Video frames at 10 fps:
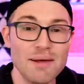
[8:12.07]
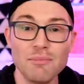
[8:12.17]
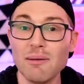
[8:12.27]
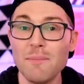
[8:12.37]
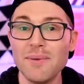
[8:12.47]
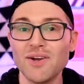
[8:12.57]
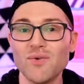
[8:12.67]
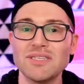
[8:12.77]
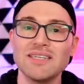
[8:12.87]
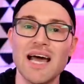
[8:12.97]
I'm gonna come up here
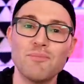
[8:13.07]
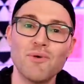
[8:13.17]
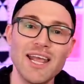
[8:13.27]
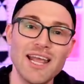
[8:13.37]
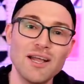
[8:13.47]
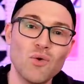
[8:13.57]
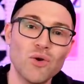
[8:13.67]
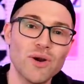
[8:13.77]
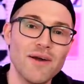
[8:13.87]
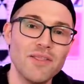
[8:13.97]
towards the top right hand
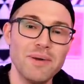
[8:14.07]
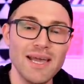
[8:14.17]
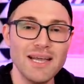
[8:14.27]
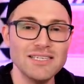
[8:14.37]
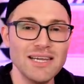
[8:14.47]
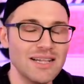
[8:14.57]
corner of the page and